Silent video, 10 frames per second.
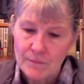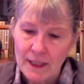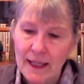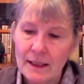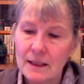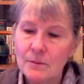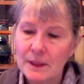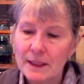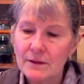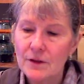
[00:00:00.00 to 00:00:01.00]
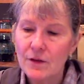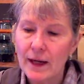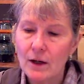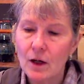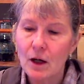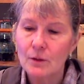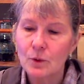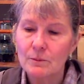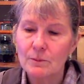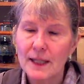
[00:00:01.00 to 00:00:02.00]
And he believed that God
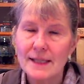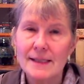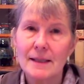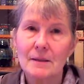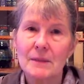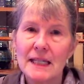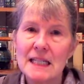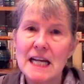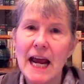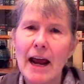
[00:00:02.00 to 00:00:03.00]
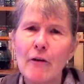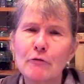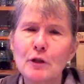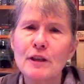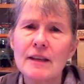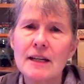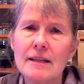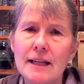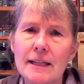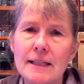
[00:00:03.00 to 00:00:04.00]
would bless him in everything
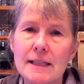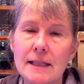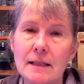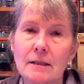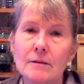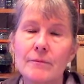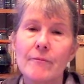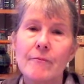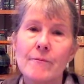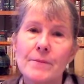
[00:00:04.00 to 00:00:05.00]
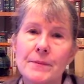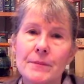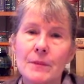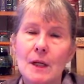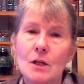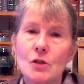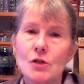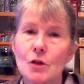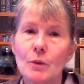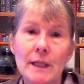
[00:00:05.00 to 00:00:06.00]
that he did.
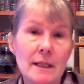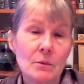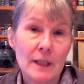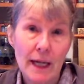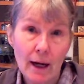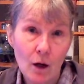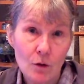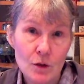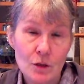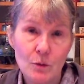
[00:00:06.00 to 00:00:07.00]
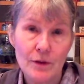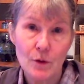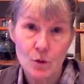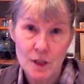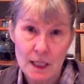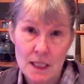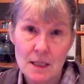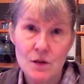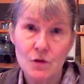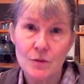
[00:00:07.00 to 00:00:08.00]
So when he went out with those
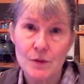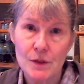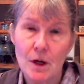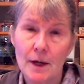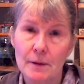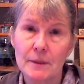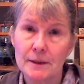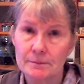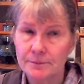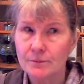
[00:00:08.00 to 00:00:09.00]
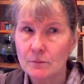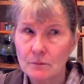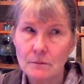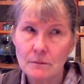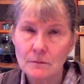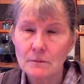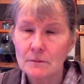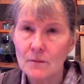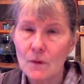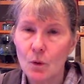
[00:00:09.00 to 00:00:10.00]
kings from Sodom and
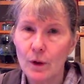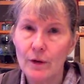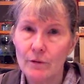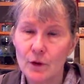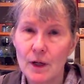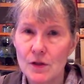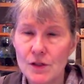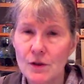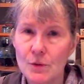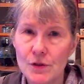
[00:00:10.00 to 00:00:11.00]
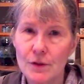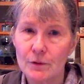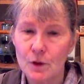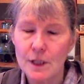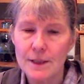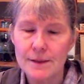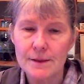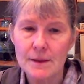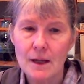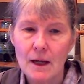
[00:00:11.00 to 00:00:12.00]
wherever else, there were several
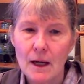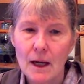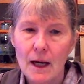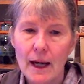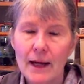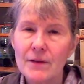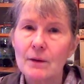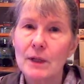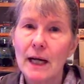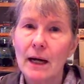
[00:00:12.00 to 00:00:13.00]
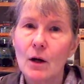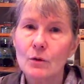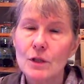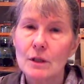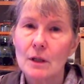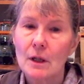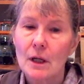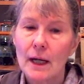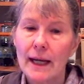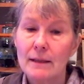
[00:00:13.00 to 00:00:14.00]
kings, and they went out,
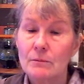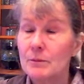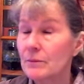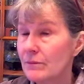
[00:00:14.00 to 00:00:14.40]
and